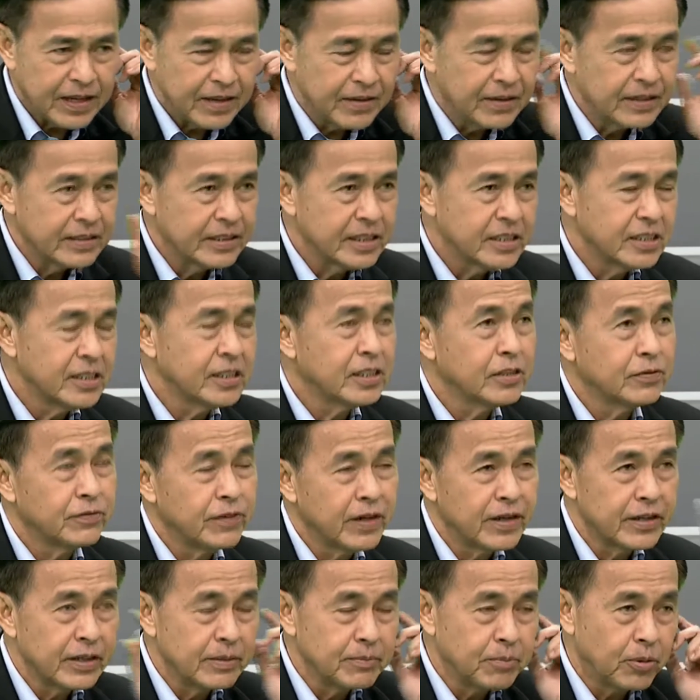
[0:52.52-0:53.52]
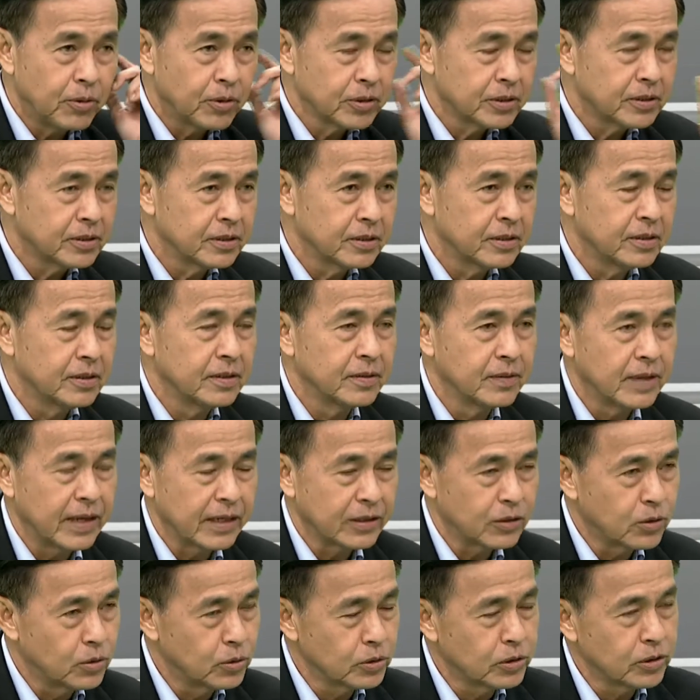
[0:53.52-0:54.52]
In fact, this is a very important
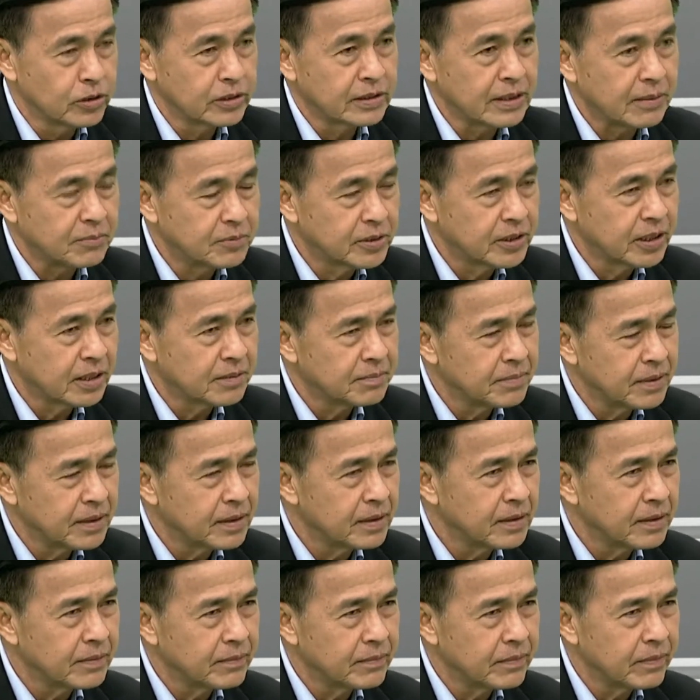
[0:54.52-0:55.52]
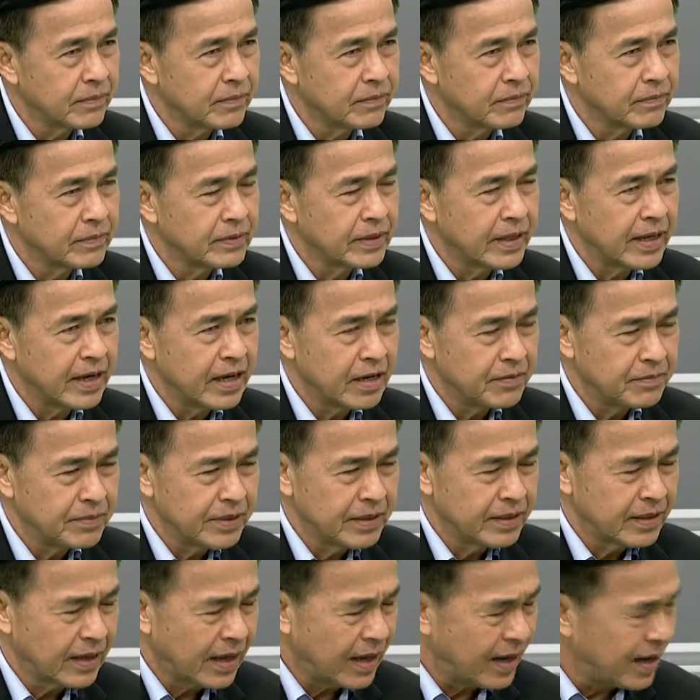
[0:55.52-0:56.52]
and crucial subject, but there have
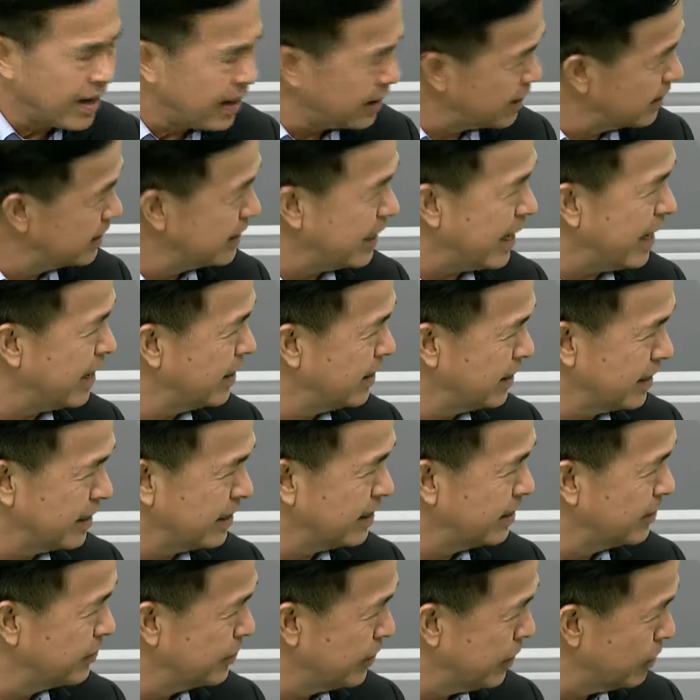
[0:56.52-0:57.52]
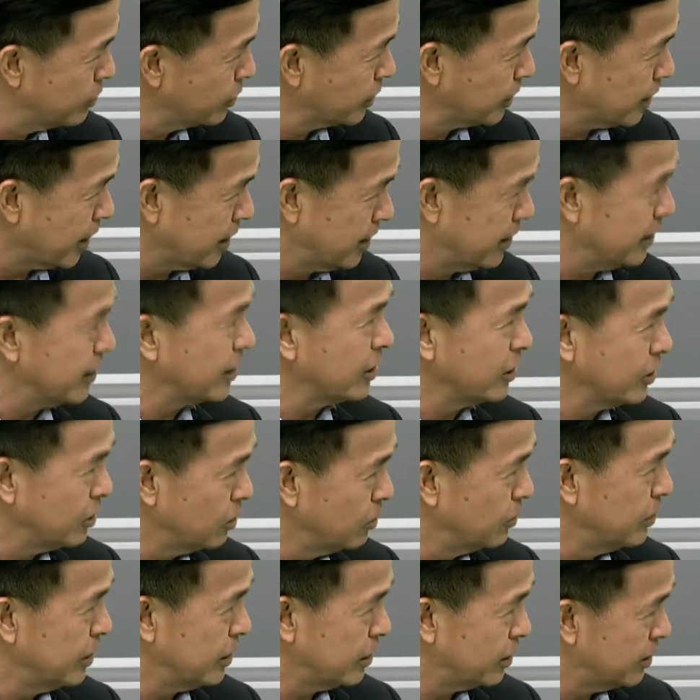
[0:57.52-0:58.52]
been hardly any real studies
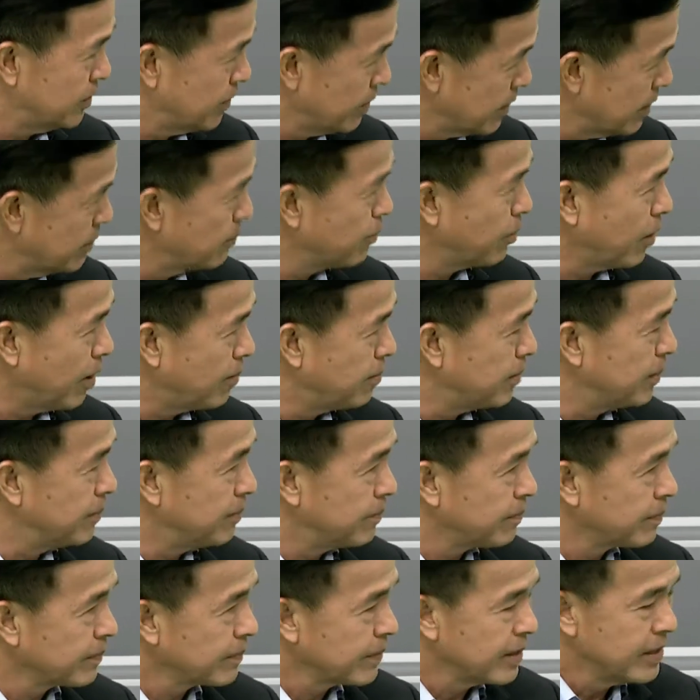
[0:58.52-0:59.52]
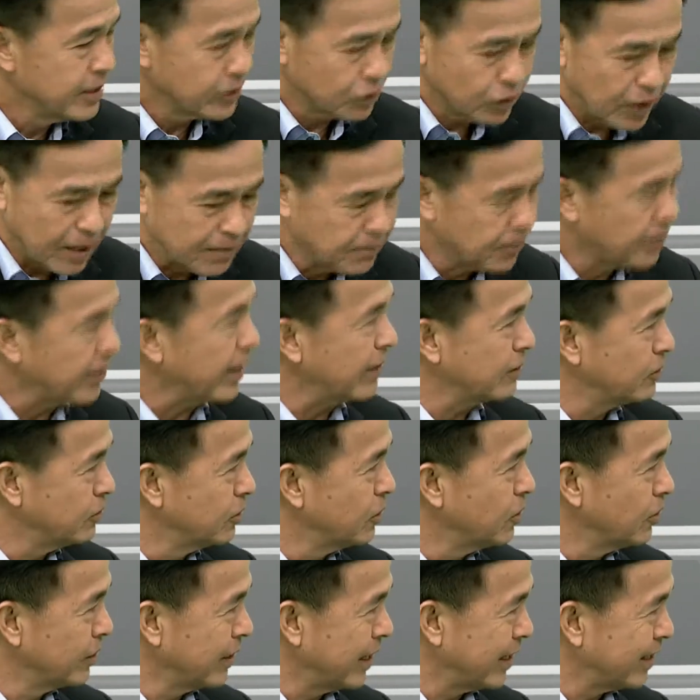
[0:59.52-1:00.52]
into this problem. So I'm glad
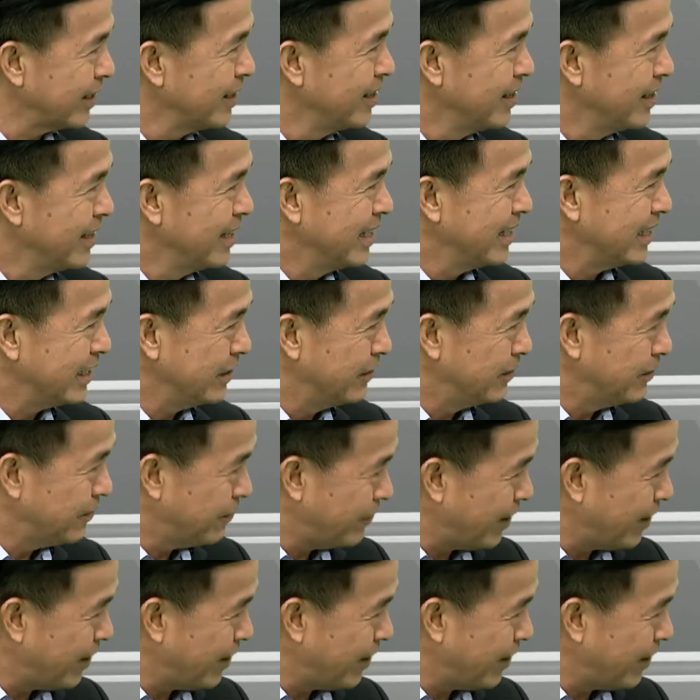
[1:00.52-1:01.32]
to know that you